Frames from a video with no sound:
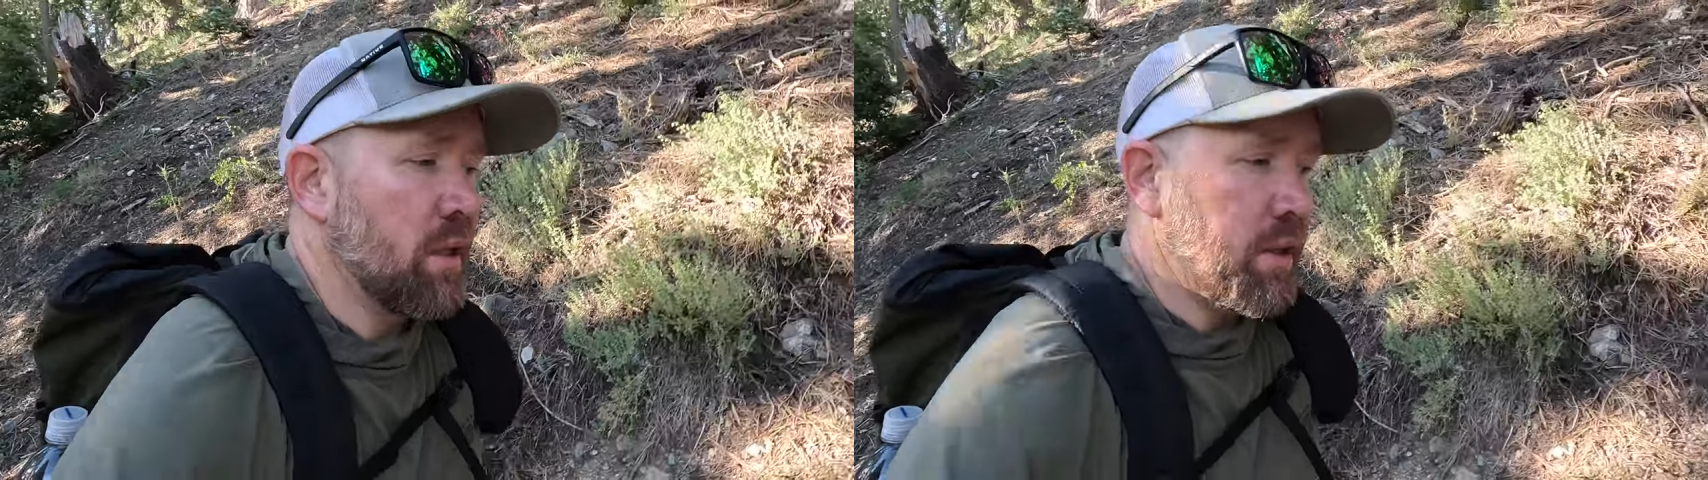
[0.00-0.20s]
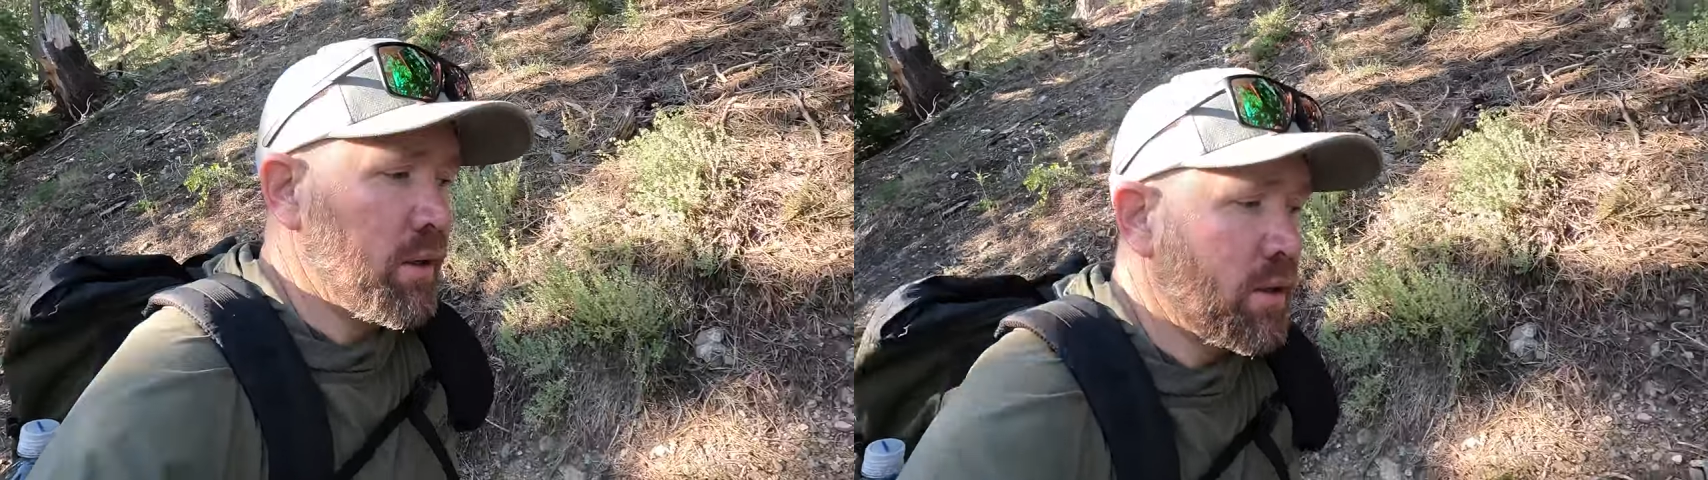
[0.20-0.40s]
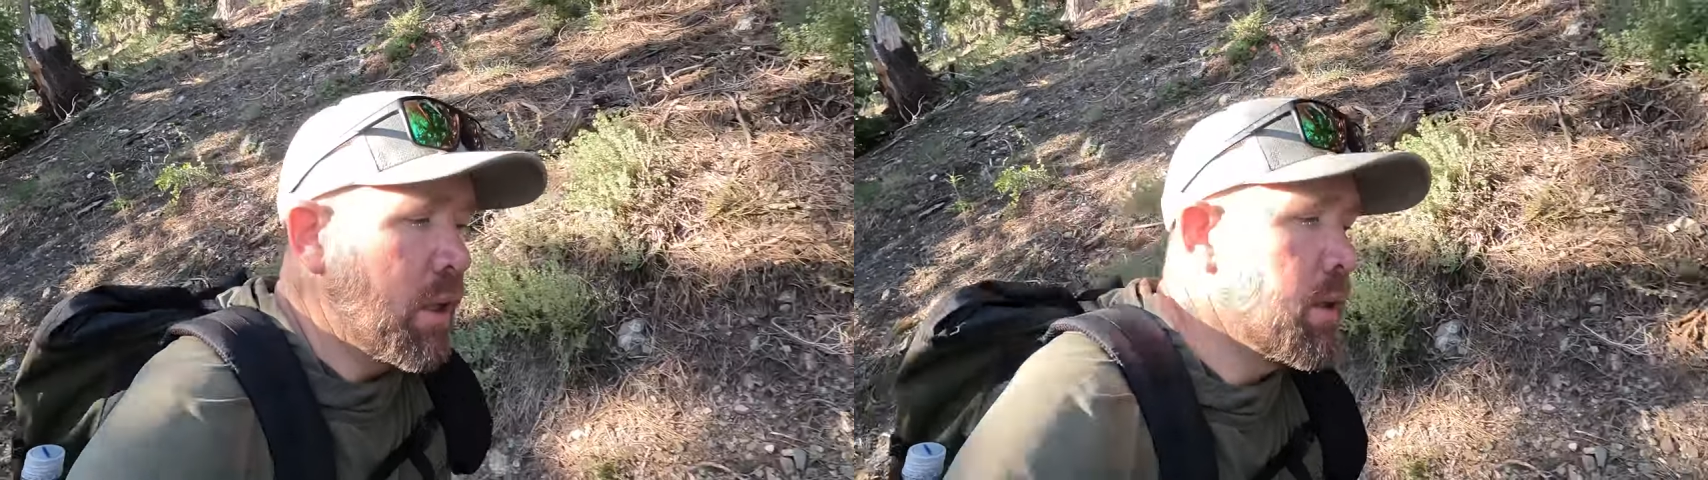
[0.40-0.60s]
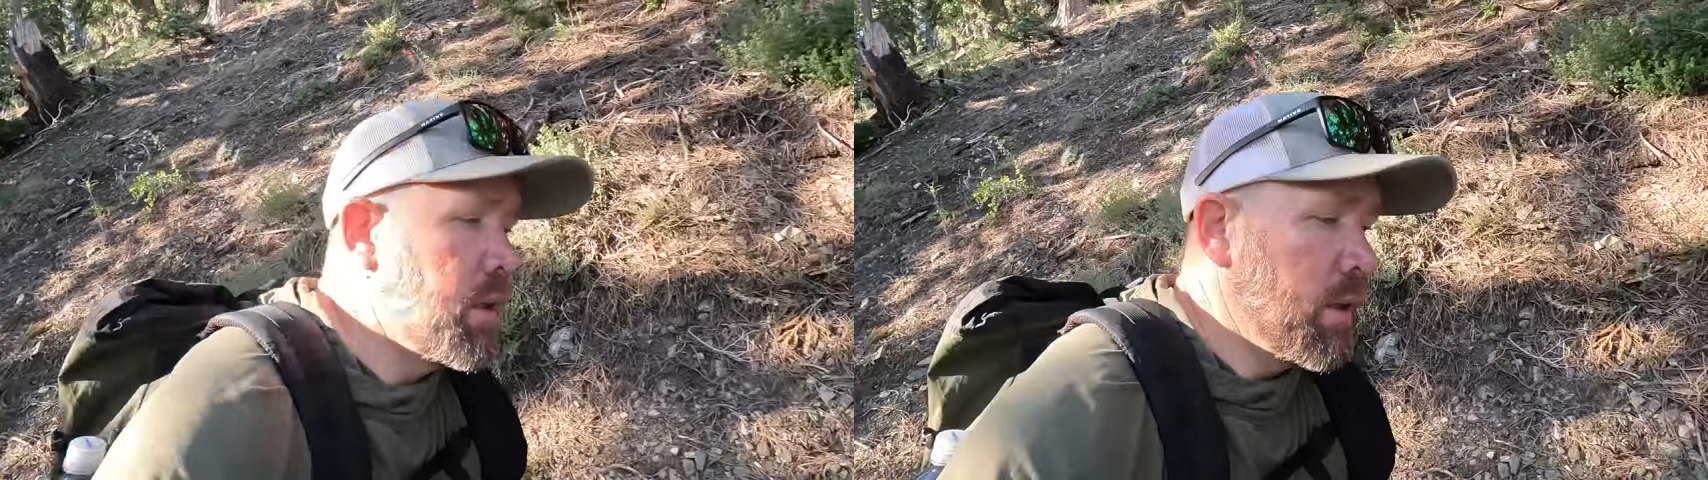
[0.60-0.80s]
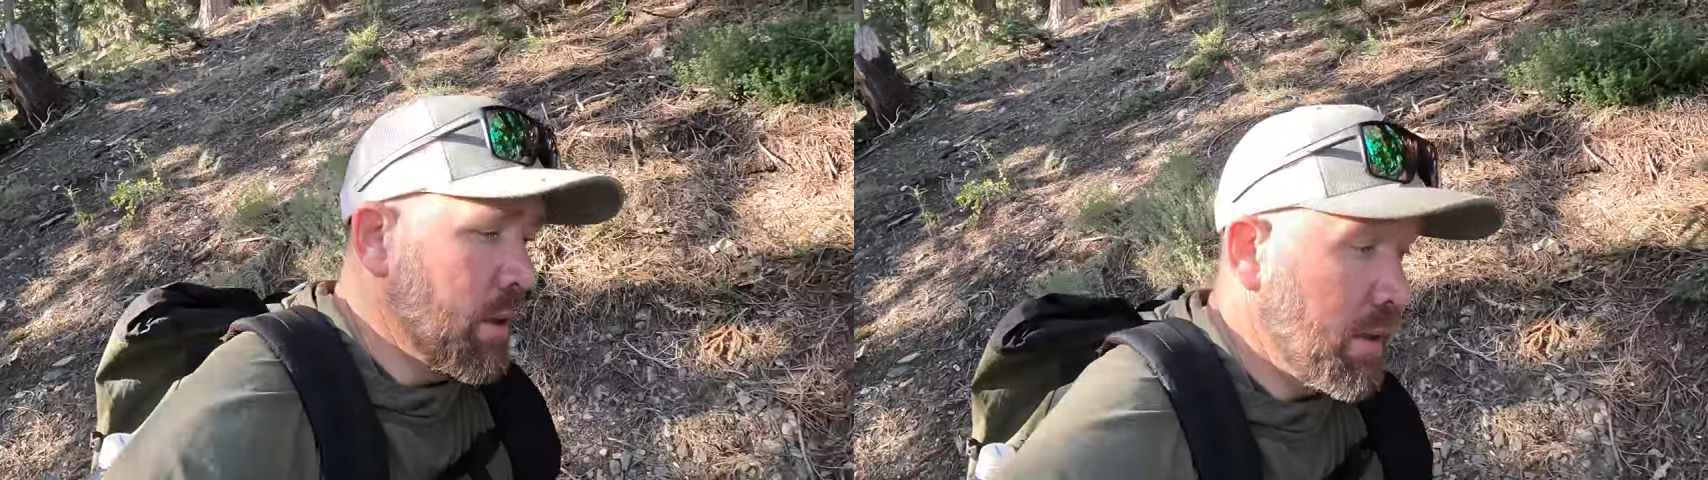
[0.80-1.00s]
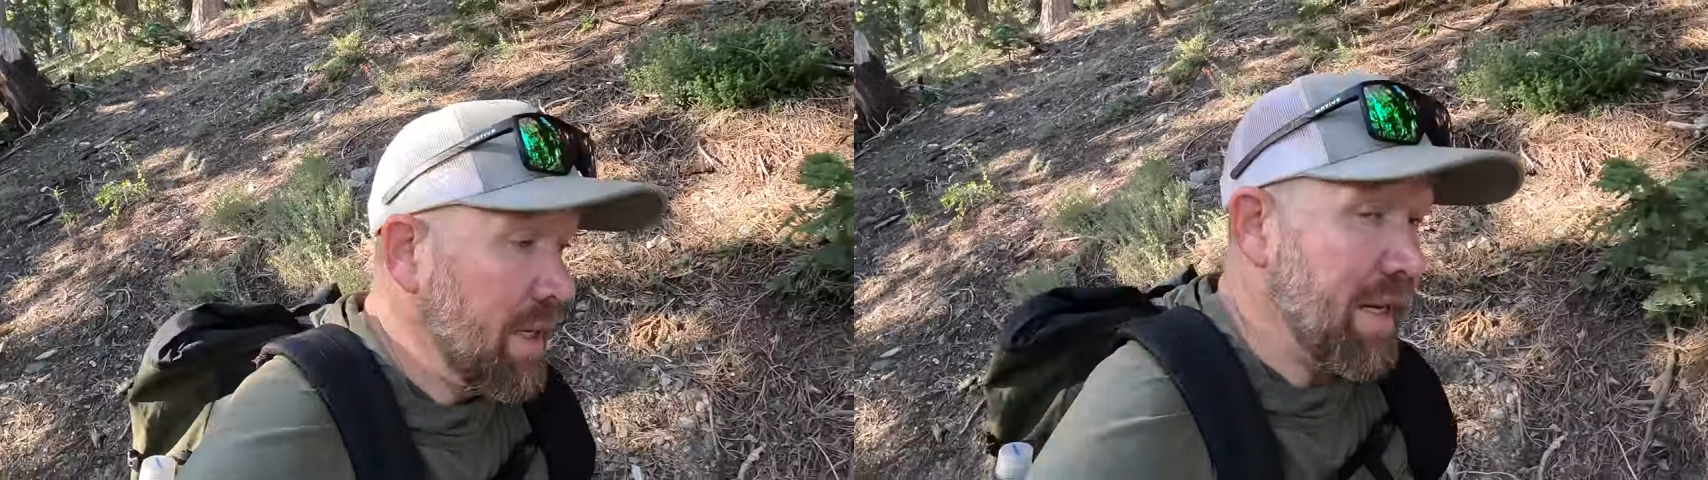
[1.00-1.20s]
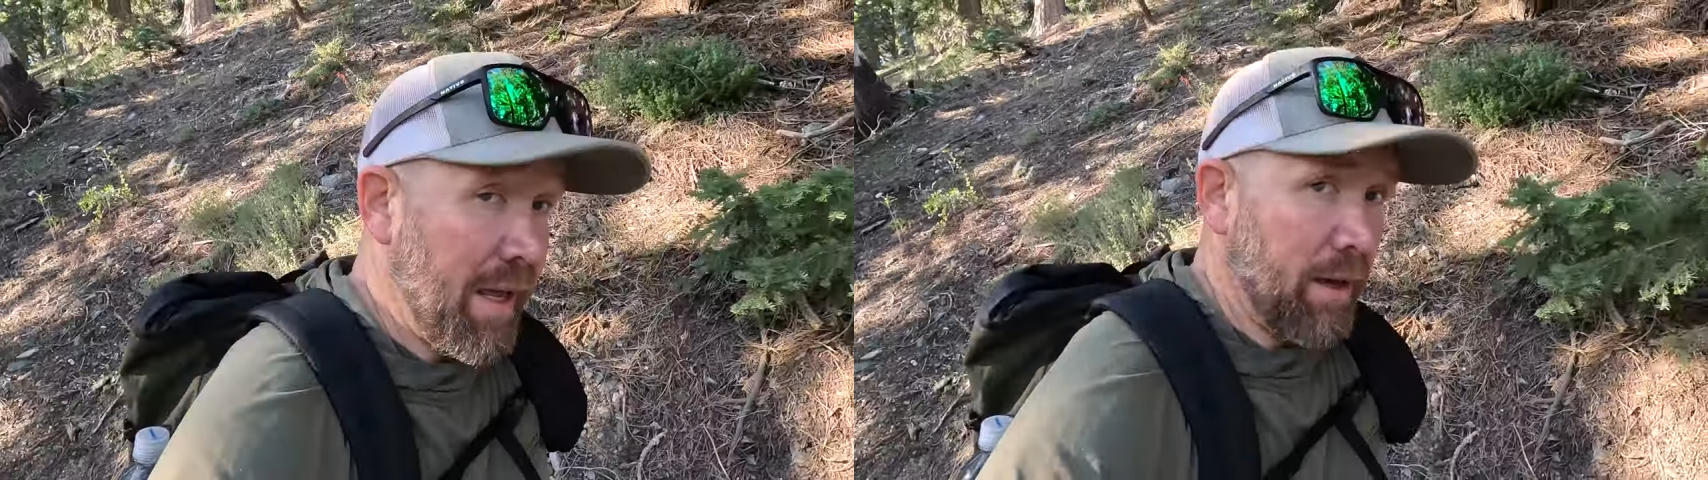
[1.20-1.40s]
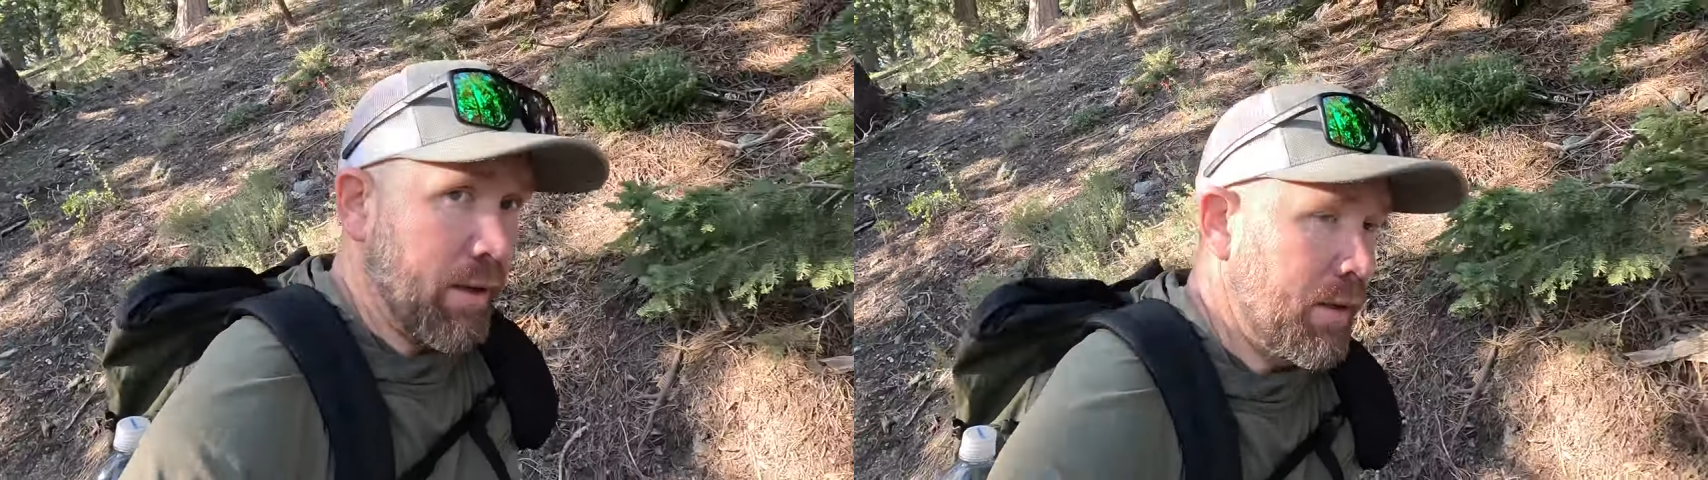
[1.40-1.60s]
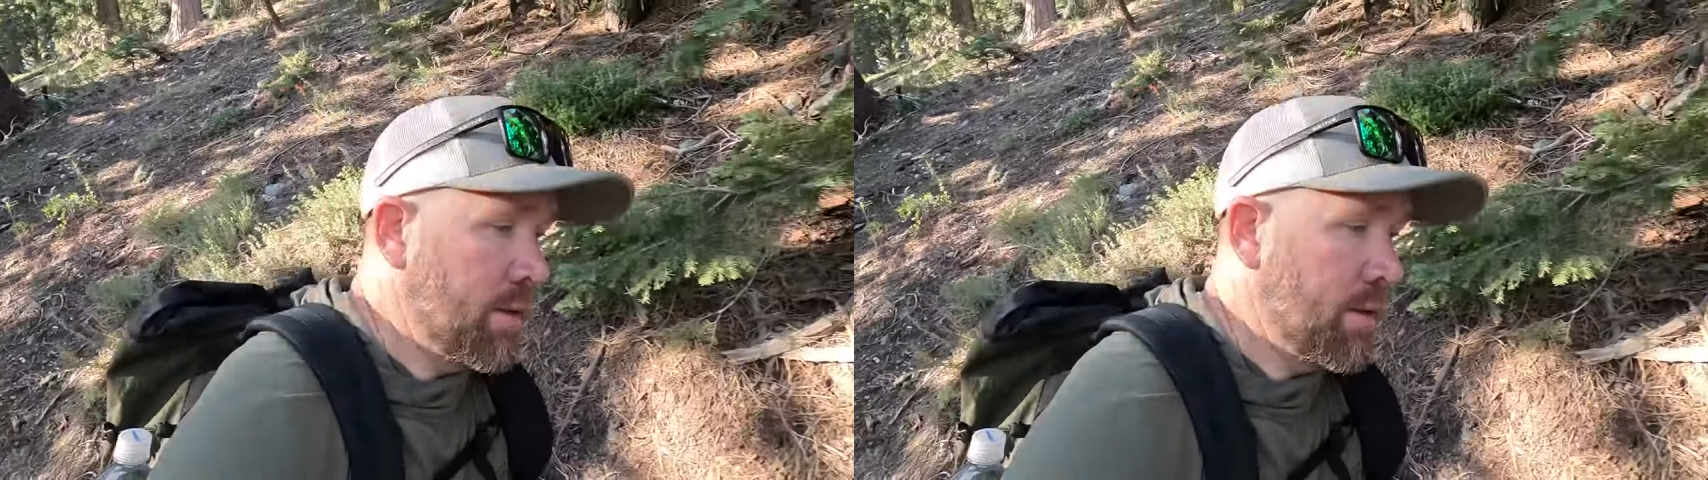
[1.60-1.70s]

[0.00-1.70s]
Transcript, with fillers: year today.